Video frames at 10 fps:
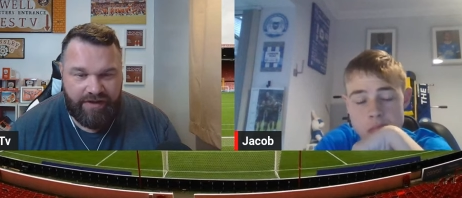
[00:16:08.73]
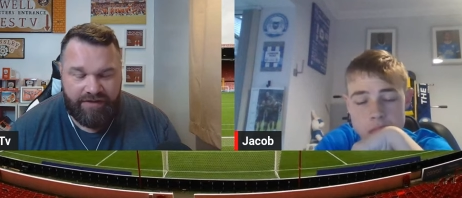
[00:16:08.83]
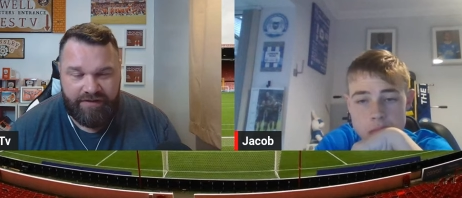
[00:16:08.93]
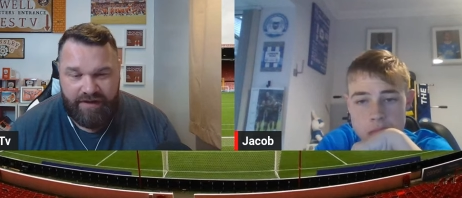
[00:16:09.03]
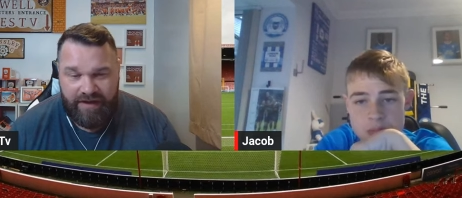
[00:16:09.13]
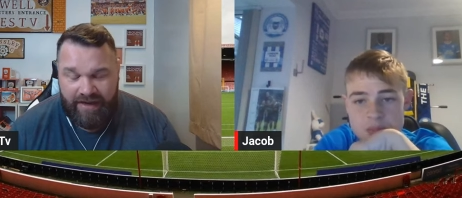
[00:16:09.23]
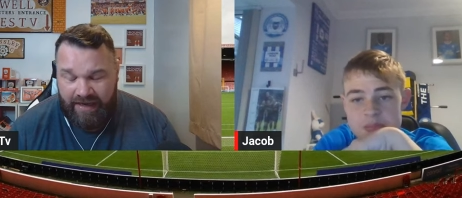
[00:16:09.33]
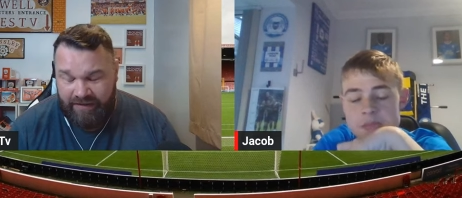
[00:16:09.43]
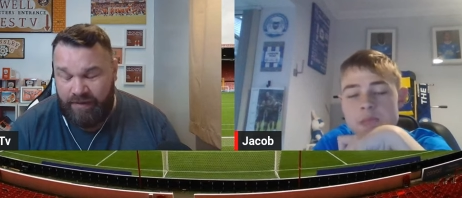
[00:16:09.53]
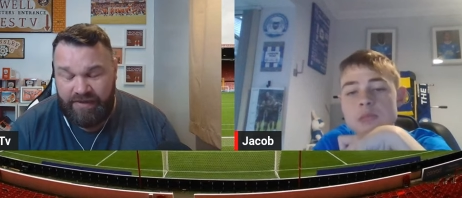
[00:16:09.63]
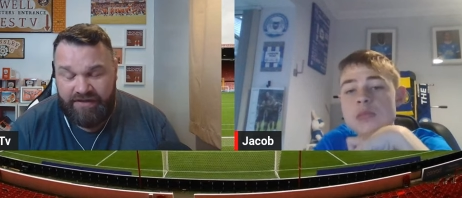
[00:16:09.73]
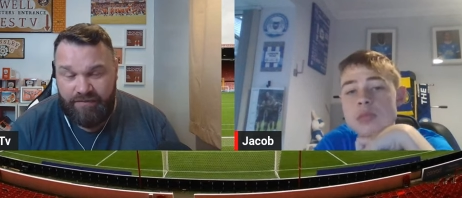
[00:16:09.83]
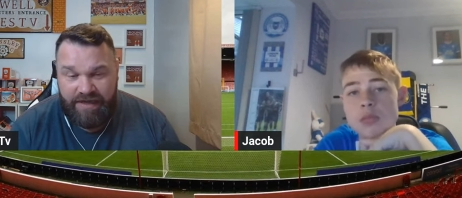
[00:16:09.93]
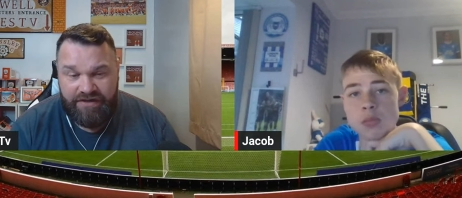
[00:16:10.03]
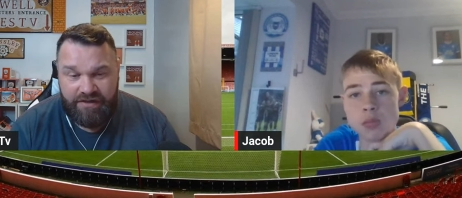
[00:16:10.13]
Speaker 1: And I'm, I'm
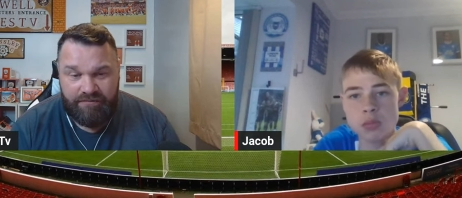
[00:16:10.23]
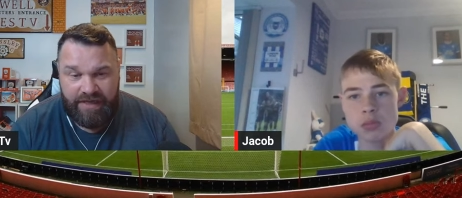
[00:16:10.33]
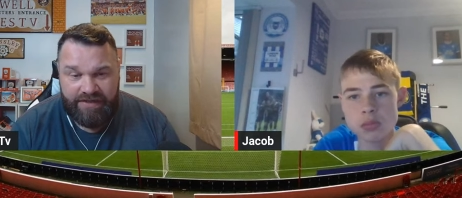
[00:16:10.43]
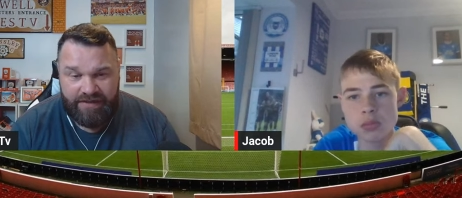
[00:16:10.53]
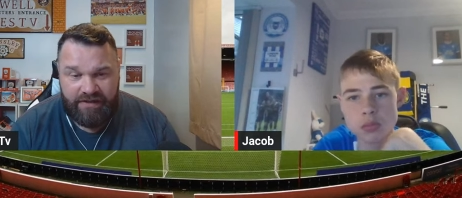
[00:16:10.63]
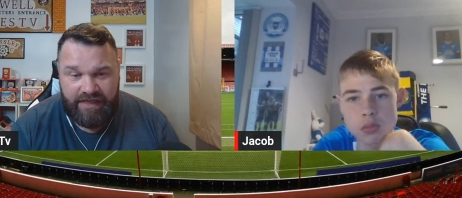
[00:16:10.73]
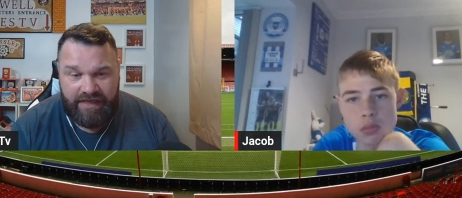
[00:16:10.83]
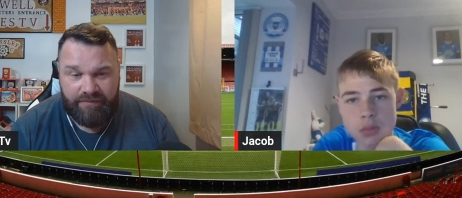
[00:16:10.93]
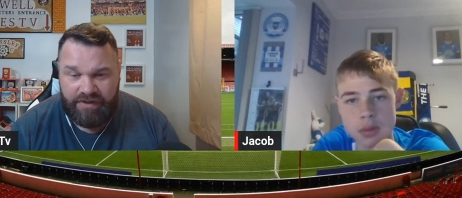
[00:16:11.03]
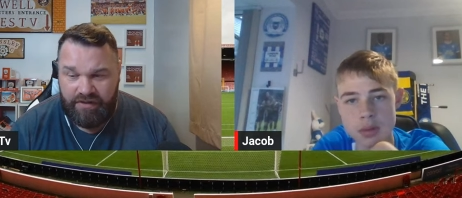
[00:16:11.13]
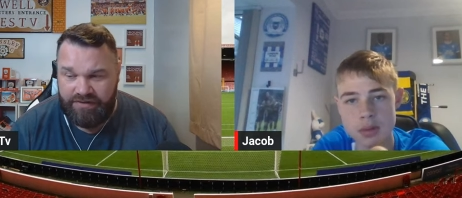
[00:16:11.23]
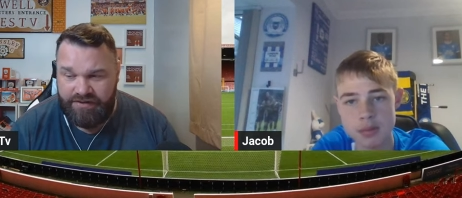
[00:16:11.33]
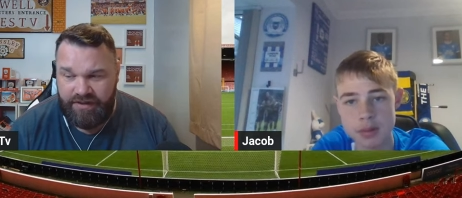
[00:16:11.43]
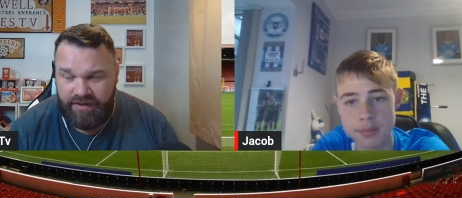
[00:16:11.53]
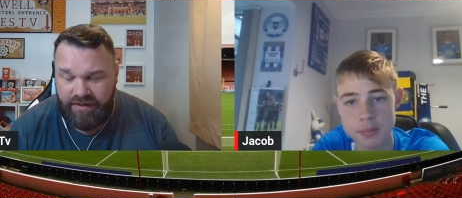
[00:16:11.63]
glad you mentioned Mason Clark
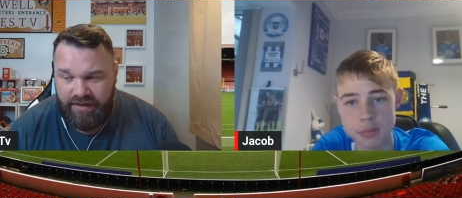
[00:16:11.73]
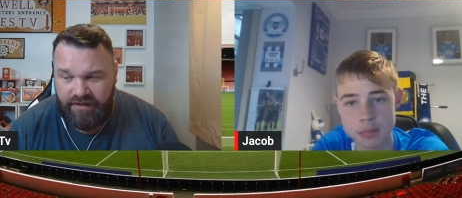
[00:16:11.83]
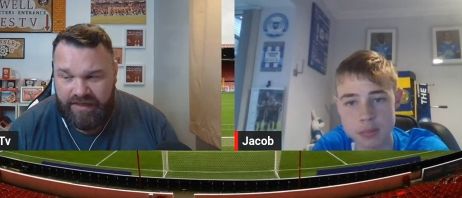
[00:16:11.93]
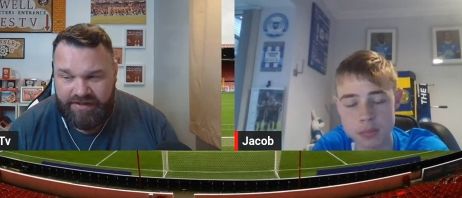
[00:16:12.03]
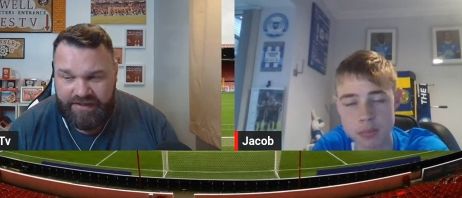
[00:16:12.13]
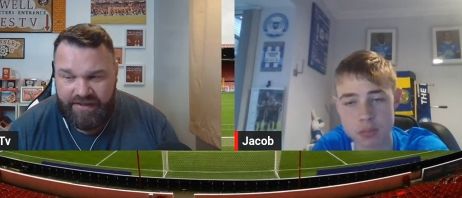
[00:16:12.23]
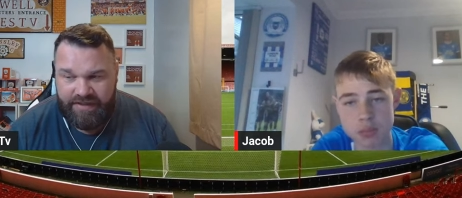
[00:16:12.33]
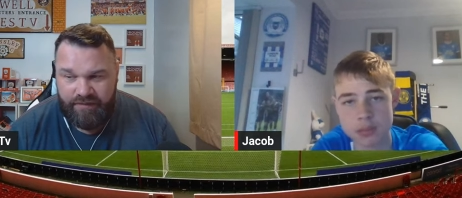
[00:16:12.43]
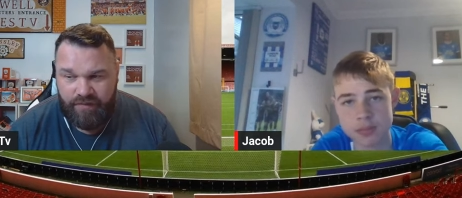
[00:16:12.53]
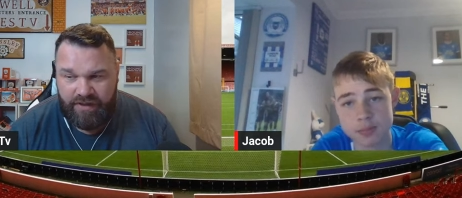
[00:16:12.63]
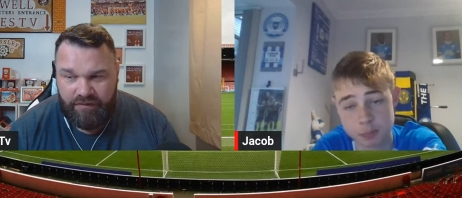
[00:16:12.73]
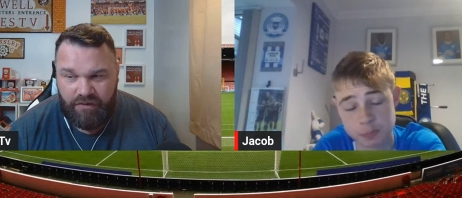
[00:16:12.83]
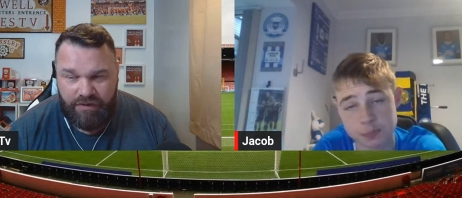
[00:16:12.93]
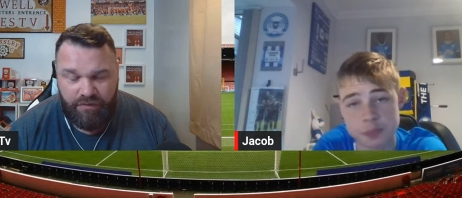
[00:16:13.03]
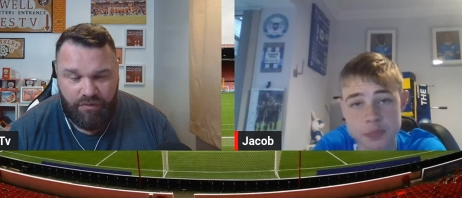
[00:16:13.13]
because last season when I
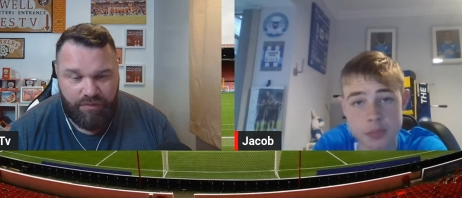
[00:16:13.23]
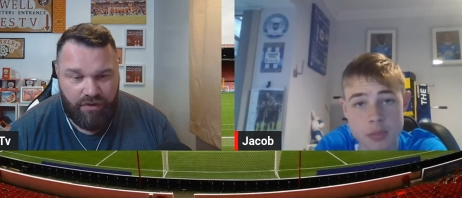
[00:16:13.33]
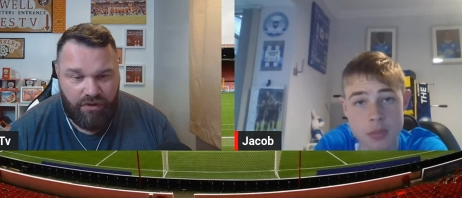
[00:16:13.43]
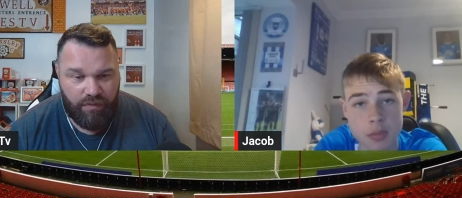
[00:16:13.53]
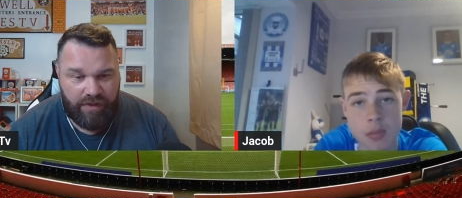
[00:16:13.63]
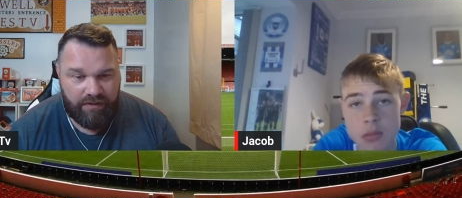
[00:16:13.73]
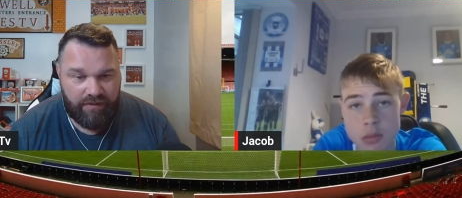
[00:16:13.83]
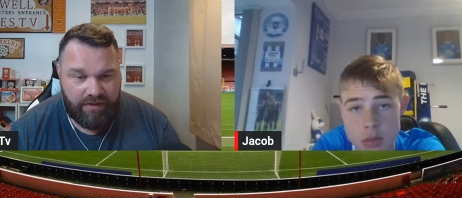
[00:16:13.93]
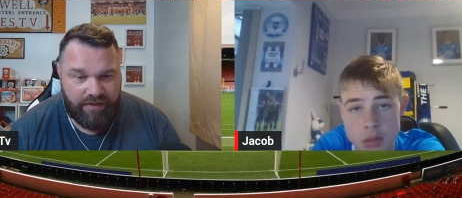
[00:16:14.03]
know we were up at Oakwell,